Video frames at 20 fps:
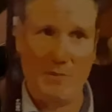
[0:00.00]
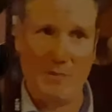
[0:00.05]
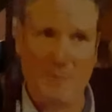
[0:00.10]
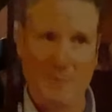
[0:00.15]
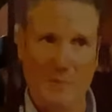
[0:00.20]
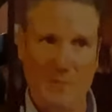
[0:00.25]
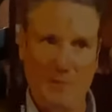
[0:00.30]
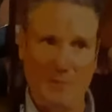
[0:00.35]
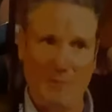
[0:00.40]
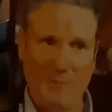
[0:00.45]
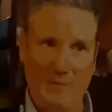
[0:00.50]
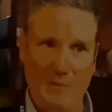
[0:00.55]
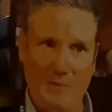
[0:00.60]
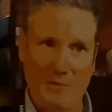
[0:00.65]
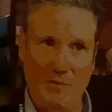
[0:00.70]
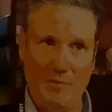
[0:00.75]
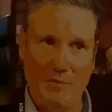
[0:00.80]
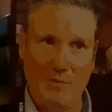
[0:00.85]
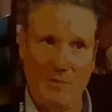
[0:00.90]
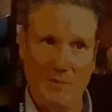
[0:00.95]

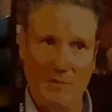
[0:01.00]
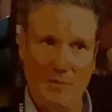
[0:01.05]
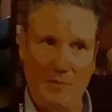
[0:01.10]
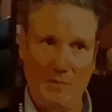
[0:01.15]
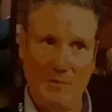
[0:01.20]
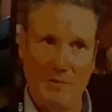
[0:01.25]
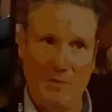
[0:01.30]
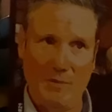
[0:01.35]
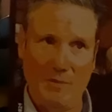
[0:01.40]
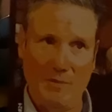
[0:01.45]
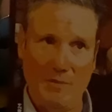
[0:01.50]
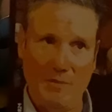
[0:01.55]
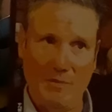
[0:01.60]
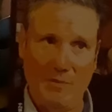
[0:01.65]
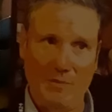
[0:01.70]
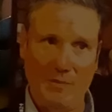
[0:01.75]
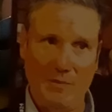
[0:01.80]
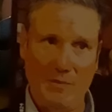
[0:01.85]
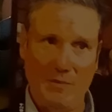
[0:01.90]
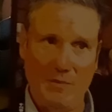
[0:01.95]
Abandon all
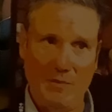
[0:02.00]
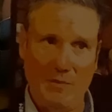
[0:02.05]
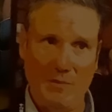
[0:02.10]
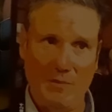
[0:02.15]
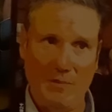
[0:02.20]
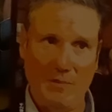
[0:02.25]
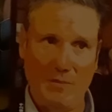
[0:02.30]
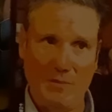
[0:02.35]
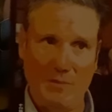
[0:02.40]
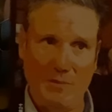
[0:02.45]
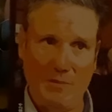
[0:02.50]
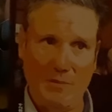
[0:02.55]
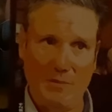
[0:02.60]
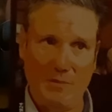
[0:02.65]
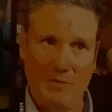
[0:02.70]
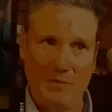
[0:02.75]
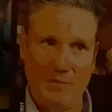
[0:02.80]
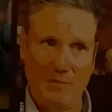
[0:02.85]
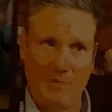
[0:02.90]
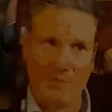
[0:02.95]
hope, all
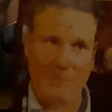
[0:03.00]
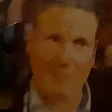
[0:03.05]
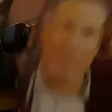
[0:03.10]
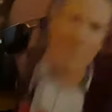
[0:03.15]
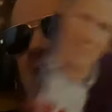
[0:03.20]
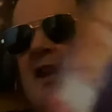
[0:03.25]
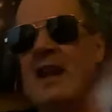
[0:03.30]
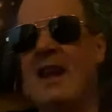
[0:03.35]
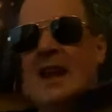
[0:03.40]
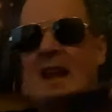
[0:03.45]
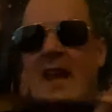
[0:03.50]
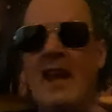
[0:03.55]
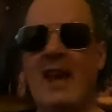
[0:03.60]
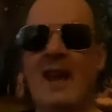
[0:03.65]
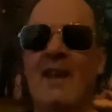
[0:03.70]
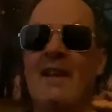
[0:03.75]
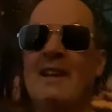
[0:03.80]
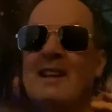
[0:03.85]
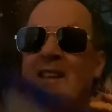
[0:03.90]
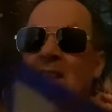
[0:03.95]
ye who enter
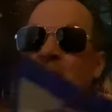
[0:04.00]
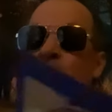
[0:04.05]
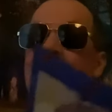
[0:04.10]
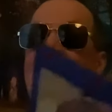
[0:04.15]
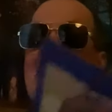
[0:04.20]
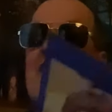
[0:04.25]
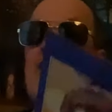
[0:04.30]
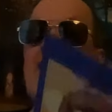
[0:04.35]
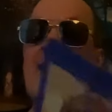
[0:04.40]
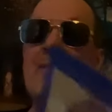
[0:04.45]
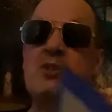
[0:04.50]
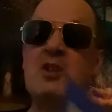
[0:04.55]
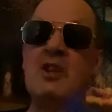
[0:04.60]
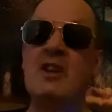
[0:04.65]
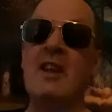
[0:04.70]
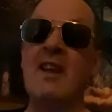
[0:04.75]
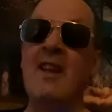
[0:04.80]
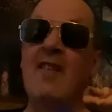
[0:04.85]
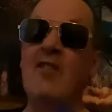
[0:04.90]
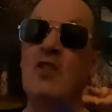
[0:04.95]
here. It's about
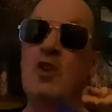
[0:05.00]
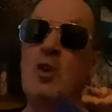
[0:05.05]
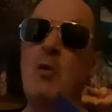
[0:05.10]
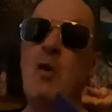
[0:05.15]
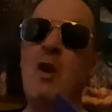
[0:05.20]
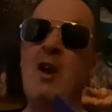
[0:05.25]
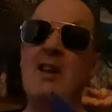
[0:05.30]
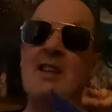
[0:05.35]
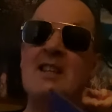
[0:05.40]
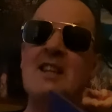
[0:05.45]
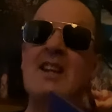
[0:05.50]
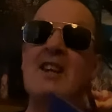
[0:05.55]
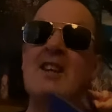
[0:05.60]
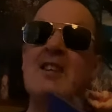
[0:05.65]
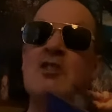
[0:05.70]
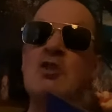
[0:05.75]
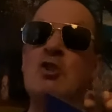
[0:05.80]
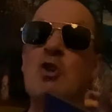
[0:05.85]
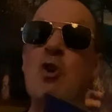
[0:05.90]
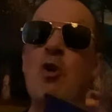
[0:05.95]
corruption. Have you heard that
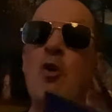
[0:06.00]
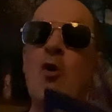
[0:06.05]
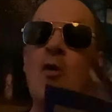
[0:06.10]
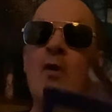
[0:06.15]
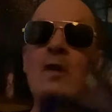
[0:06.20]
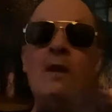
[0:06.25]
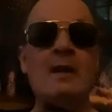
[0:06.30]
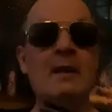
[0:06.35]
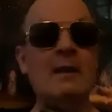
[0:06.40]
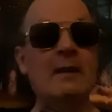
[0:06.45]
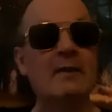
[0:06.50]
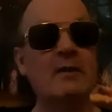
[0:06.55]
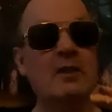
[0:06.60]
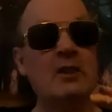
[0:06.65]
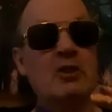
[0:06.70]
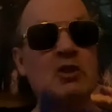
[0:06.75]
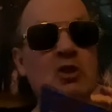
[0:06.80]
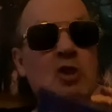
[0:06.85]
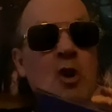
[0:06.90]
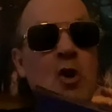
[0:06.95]
the, Tor-
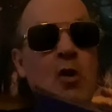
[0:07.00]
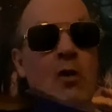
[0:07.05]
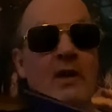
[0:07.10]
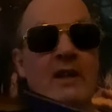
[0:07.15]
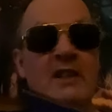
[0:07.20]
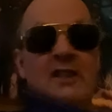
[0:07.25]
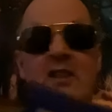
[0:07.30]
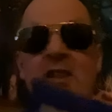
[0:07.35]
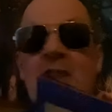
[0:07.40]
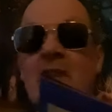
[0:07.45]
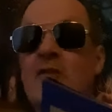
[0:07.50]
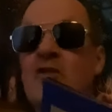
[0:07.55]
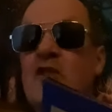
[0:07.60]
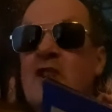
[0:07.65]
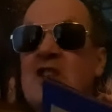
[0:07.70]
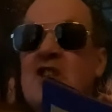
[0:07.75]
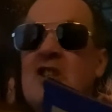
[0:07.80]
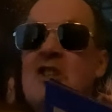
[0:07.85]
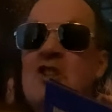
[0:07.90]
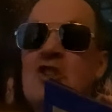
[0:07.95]
the Tories,
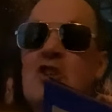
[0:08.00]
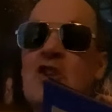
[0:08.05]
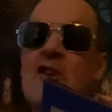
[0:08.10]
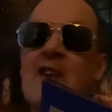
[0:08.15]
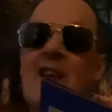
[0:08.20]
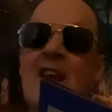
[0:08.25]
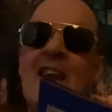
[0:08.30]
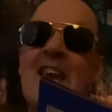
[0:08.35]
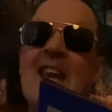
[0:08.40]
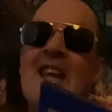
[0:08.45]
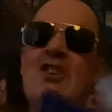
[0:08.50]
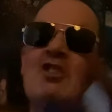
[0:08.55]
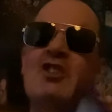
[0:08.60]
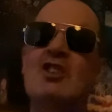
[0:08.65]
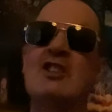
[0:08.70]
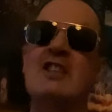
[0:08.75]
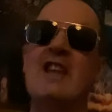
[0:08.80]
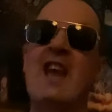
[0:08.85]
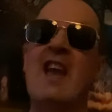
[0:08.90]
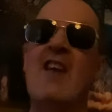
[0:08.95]
Rishi Sunak, he
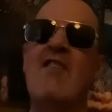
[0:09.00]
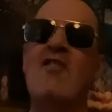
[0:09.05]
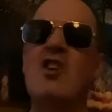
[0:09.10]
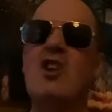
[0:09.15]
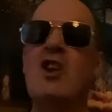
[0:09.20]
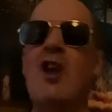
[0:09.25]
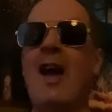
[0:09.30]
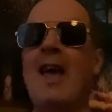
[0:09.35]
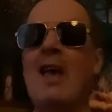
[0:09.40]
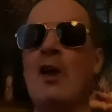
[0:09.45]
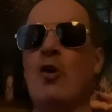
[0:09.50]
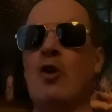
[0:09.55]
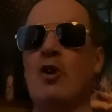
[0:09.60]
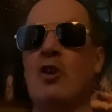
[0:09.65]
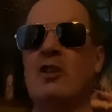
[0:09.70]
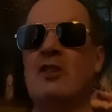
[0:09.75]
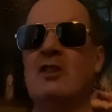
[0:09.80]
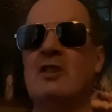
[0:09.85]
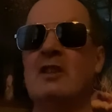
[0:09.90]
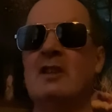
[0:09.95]
just gave a
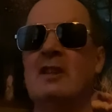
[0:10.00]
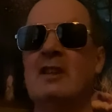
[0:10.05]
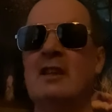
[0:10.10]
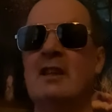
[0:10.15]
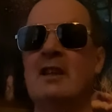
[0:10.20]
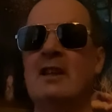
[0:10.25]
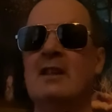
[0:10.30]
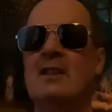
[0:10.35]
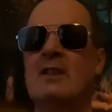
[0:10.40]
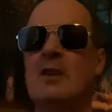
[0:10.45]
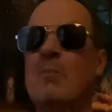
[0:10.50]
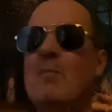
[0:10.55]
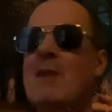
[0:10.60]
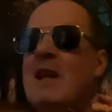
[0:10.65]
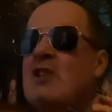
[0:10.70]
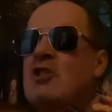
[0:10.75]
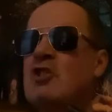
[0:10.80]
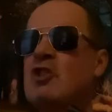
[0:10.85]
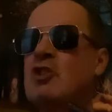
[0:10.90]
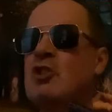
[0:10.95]
knighthood to
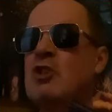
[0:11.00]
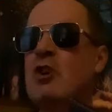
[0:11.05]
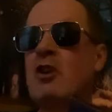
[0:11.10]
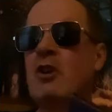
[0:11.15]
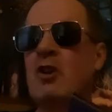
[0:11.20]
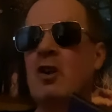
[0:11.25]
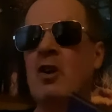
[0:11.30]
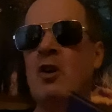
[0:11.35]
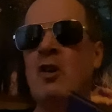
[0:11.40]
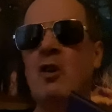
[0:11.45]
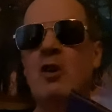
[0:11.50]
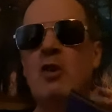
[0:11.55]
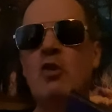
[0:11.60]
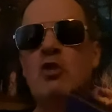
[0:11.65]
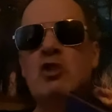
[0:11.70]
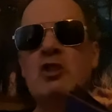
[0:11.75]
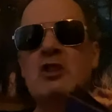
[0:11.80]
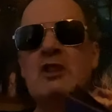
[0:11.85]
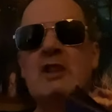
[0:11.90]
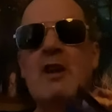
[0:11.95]
Mansour, who
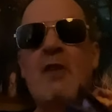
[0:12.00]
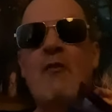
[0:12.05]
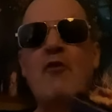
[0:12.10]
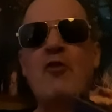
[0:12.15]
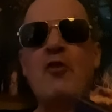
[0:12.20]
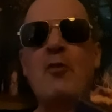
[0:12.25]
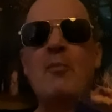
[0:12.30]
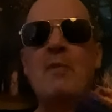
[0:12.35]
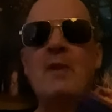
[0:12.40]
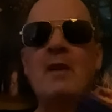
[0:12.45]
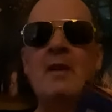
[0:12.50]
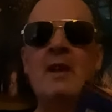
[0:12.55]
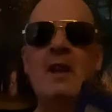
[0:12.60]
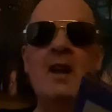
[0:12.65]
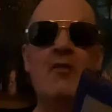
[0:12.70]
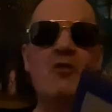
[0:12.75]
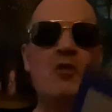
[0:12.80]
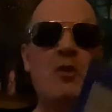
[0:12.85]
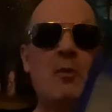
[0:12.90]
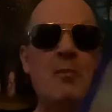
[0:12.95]
just come from
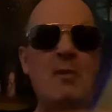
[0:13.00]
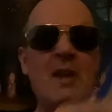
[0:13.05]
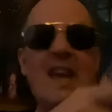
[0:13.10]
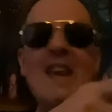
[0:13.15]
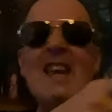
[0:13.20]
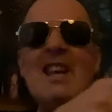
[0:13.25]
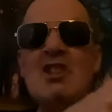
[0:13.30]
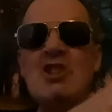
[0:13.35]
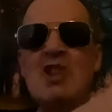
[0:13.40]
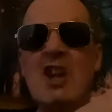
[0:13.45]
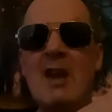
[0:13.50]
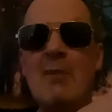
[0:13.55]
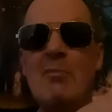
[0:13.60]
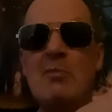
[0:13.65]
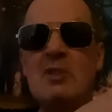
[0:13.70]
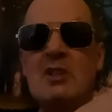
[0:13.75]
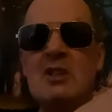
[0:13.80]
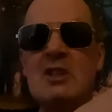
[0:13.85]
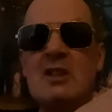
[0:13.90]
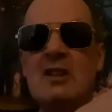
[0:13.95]
from
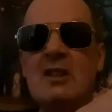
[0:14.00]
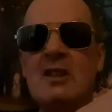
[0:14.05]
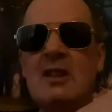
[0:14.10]
Egypt